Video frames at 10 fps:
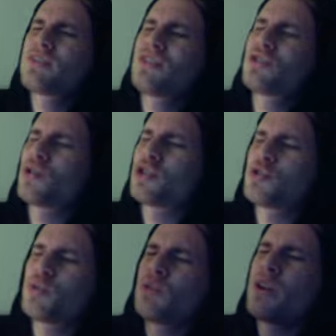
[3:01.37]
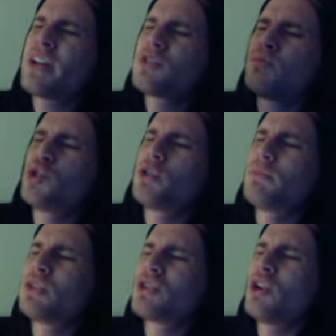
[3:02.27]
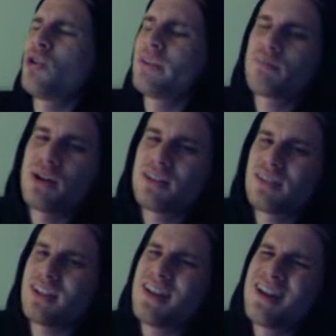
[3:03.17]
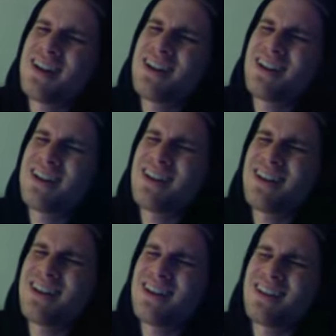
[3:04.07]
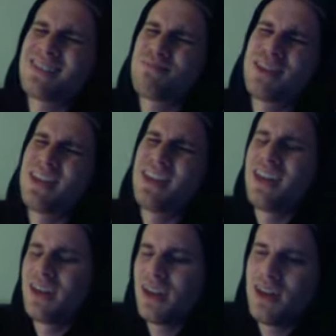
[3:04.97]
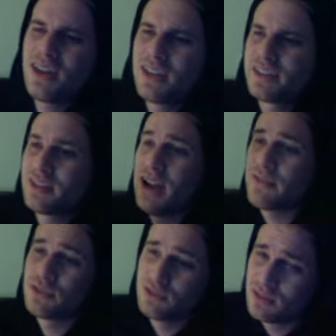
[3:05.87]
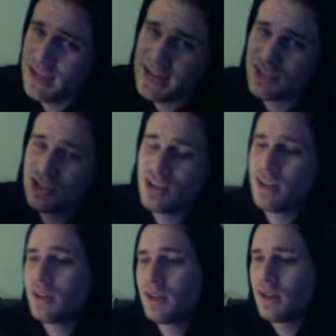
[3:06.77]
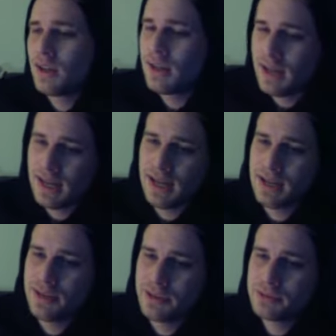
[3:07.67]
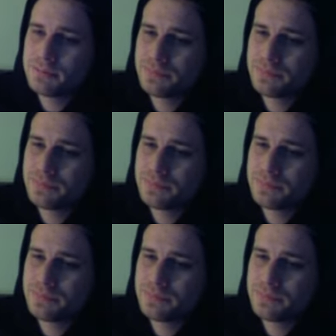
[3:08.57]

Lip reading: is this sorcery, what has muted me so? And the pod's like, that's me. So you have to do that shit. And